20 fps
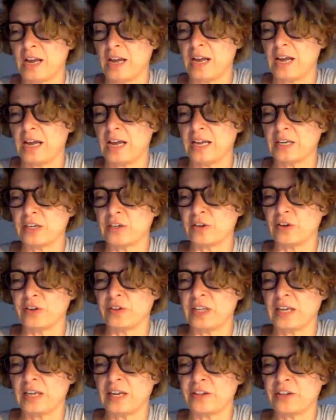And on
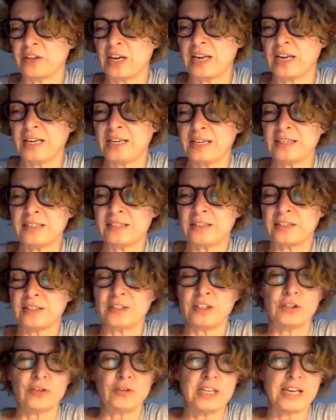the other hand,
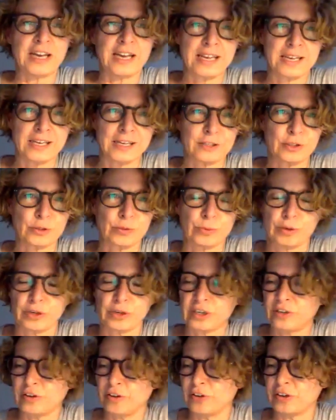Julia Eckert's
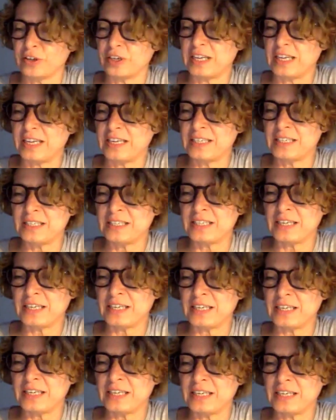work on
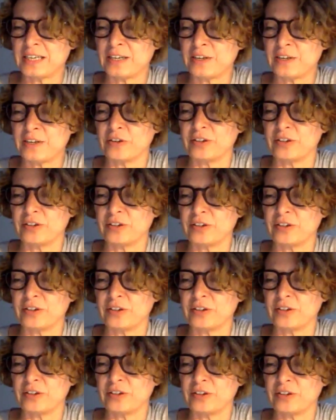India, on the
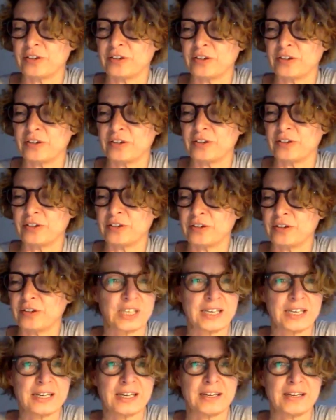Shiv
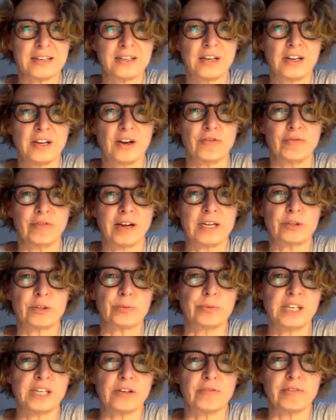Sena
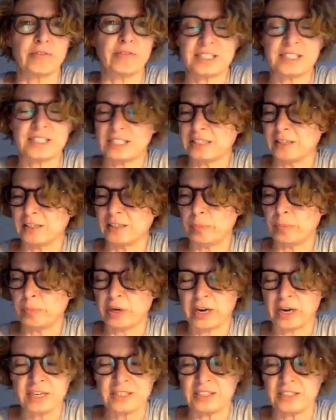right-wing radical
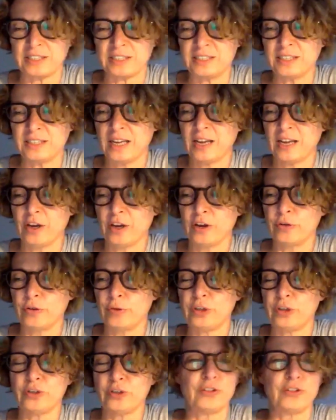party
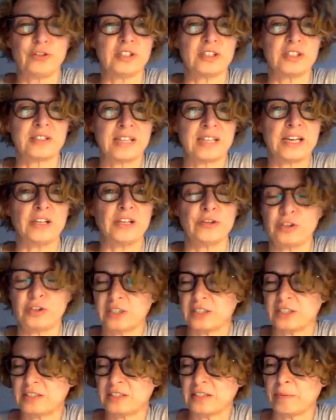that
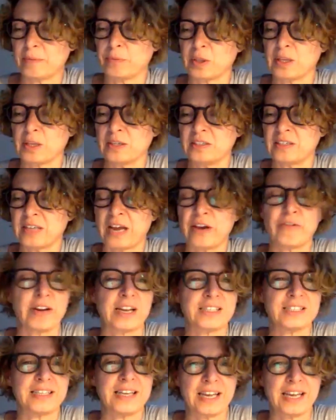uses
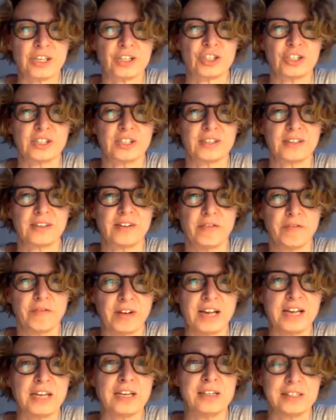direct action,
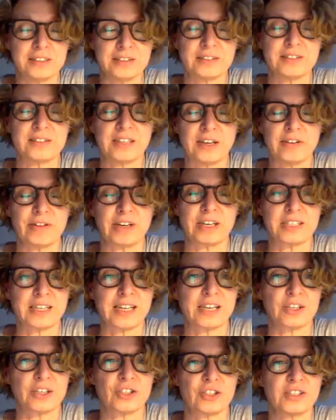violent direct
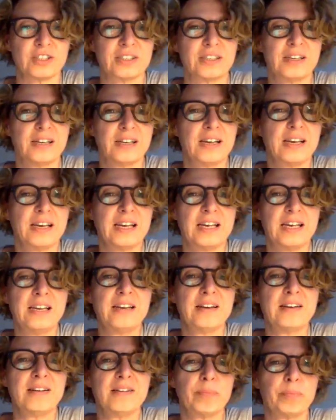action in